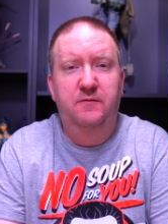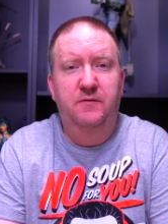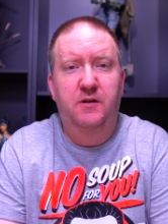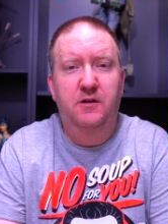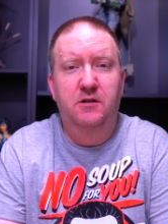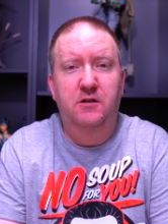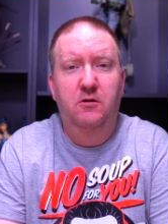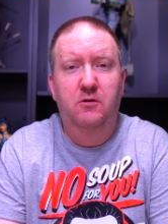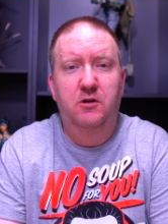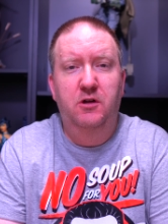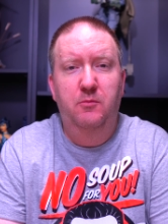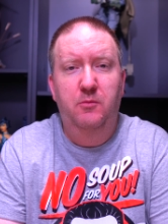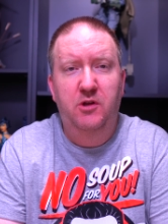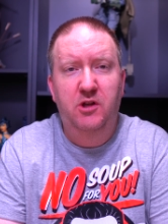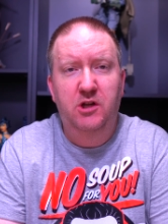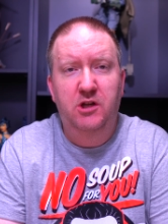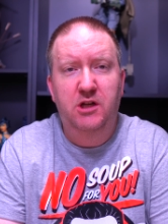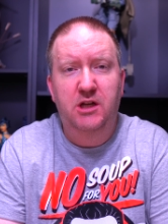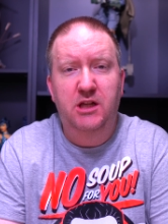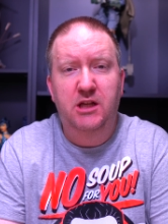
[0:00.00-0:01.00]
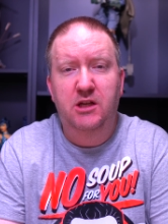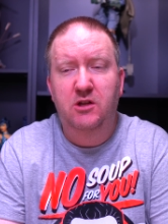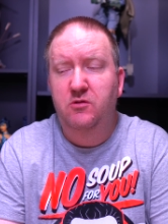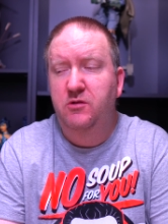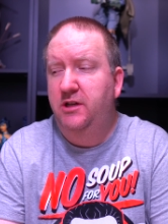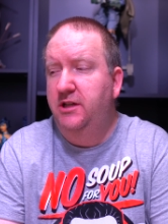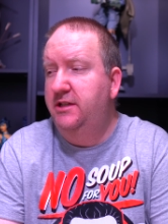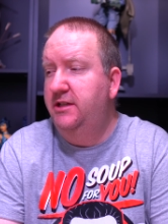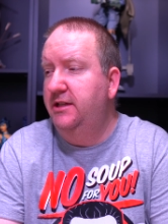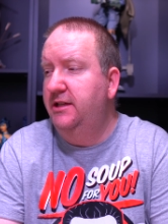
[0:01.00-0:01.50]
Funko community who
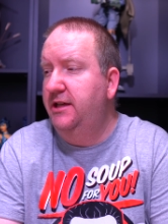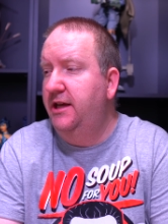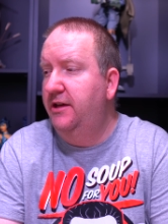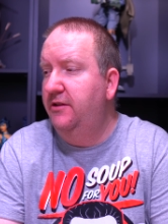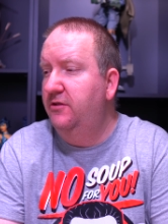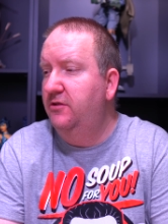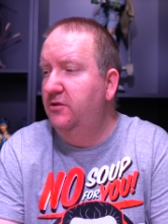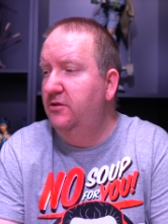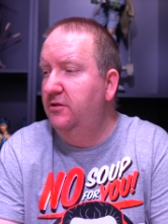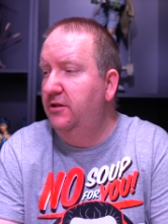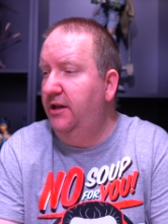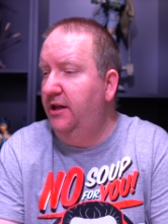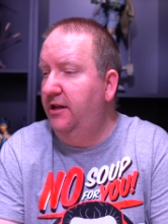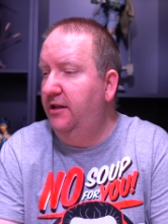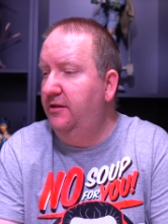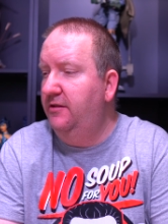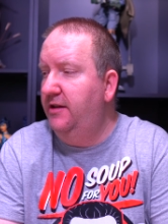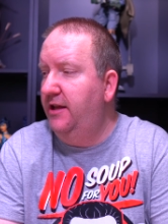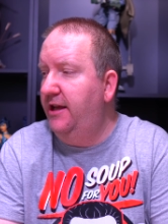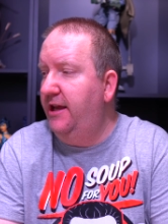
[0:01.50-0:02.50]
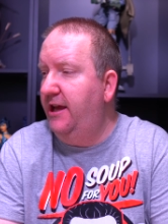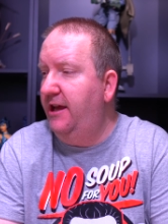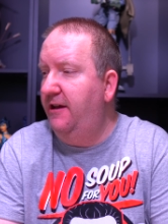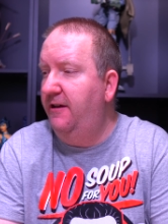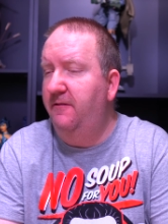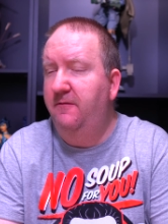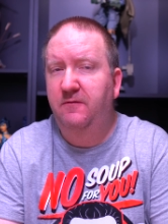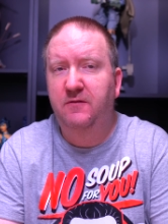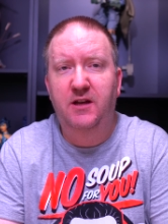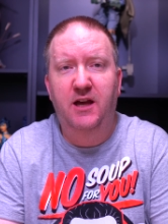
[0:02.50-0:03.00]
get together and they
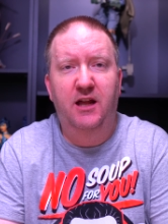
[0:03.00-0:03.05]
have